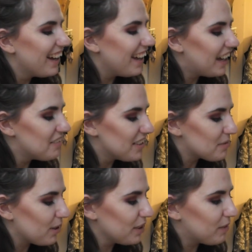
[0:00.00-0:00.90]
That's
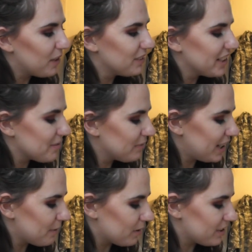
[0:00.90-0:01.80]
probably my only
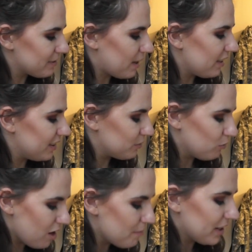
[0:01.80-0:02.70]
complaint about this palette is
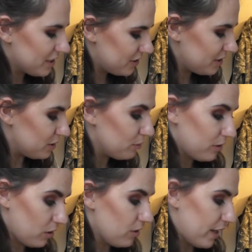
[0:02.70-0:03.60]
what am I going to do
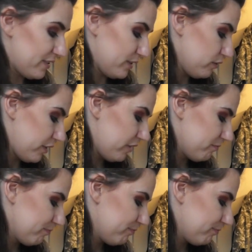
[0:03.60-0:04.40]
with all that silver?